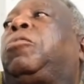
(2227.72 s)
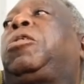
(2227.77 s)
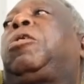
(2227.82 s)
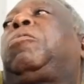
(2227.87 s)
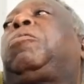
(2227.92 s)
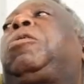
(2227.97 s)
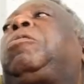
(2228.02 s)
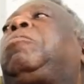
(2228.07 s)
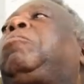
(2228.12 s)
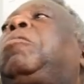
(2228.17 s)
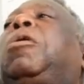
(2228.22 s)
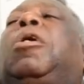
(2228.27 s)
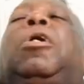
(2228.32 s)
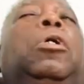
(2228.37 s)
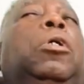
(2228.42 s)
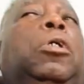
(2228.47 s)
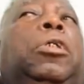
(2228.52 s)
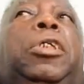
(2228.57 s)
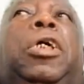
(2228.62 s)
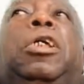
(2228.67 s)
will
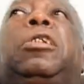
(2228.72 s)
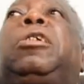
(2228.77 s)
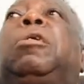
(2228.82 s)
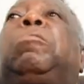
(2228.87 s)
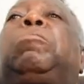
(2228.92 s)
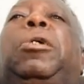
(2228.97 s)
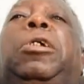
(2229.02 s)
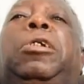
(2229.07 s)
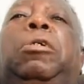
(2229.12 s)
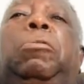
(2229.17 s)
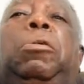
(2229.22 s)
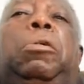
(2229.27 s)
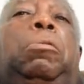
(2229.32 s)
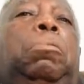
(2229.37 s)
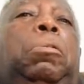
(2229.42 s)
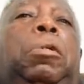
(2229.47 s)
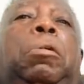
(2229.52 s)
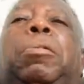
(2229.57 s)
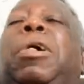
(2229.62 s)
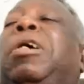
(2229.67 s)
tell them and
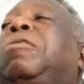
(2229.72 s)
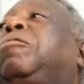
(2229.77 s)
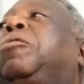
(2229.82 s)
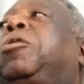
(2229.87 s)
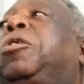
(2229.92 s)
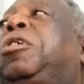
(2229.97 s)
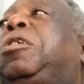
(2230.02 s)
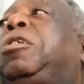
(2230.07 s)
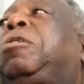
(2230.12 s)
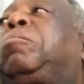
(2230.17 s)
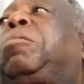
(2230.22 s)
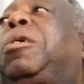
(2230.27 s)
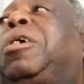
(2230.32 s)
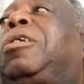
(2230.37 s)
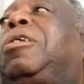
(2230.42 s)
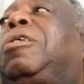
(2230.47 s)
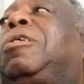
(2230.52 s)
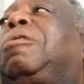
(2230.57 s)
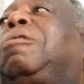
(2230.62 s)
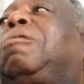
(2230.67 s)
they might even kill the
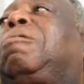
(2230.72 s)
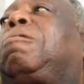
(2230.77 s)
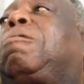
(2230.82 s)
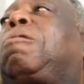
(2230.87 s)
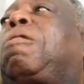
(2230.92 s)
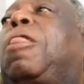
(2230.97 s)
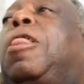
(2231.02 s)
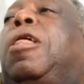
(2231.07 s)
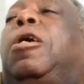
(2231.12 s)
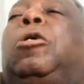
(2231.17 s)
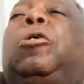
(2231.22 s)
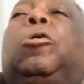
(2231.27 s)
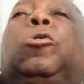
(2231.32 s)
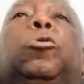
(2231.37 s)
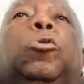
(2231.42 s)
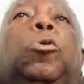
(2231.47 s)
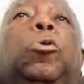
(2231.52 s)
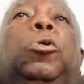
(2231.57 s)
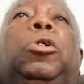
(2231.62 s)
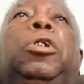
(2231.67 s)
man.
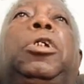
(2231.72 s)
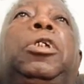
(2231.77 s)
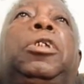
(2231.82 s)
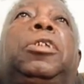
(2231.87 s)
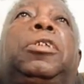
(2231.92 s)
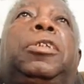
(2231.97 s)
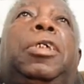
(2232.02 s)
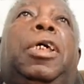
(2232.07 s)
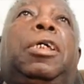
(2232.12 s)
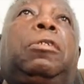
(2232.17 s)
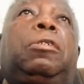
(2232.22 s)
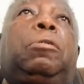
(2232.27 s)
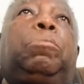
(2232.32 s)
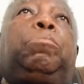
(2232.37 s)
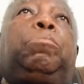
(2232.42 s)
So he set